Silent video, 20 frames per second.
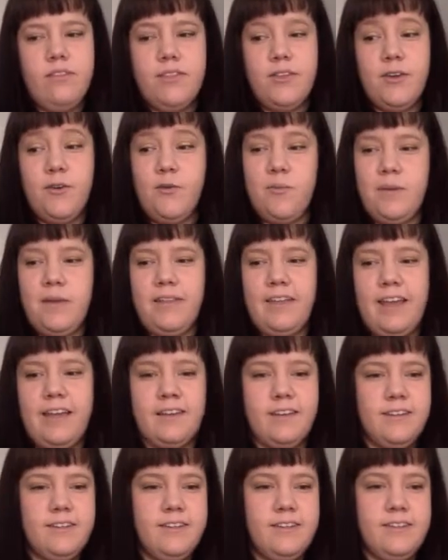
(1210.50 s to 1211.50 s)
there will be like
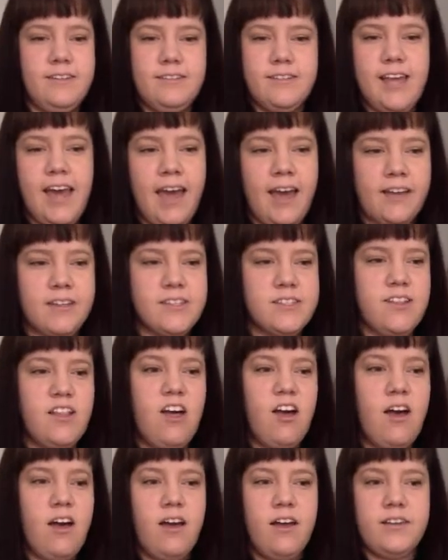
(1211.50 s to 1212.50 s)
tax
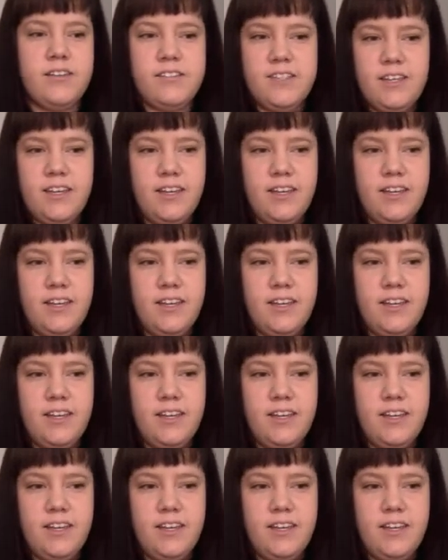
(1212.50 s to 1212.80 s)
logs,